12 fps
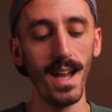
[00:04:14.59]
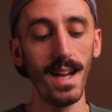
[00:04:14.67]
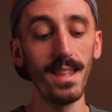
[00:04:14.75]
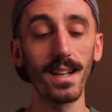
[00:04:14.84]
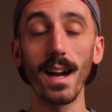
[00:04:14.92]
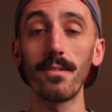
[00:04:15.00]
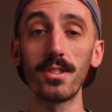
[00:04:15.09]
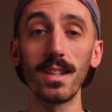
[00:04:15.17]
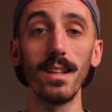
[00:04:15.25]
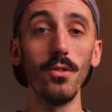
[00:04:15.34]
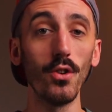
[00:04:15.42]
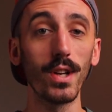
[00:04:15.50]
And then
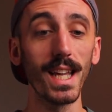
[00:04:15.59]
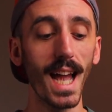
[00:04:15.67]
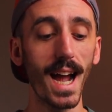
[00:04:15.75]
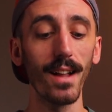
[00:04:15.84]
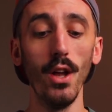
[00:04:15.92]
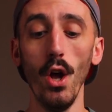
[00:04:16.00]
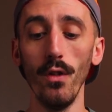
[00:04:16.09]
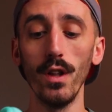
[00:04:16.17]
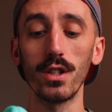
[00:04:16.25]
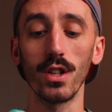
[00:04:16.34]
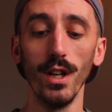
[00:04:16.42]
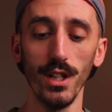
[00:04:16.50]
obviously looking at
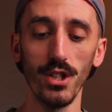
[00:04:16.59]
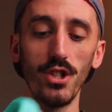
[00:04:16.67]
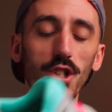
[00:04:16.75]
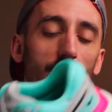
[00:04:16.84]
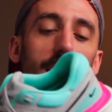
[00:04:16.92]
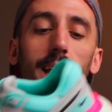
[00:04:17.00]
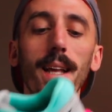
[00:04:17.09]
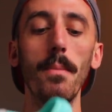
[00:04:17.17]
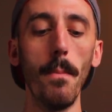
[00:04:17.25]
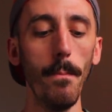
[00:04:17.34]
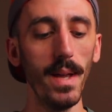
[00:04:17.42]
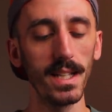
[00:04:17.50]
this giant
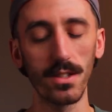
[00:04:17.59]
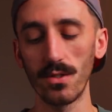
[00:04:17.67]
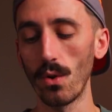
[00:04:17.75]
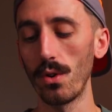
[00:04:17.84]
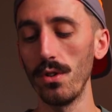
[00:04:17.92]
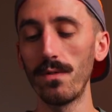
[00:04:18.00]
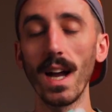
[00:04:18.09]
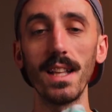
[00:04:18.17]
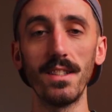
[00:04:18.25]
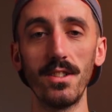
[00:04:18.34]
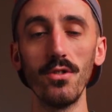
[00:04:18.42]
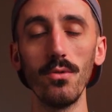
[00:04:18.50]
midsole, you've
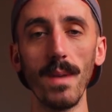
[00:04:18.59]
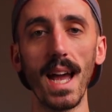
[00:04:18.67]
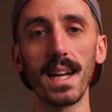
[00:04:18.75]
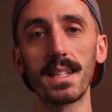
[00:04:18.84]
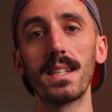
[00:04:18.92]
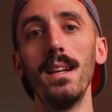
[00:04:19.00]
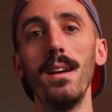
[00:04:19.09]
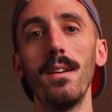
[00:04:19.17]
got ZoomX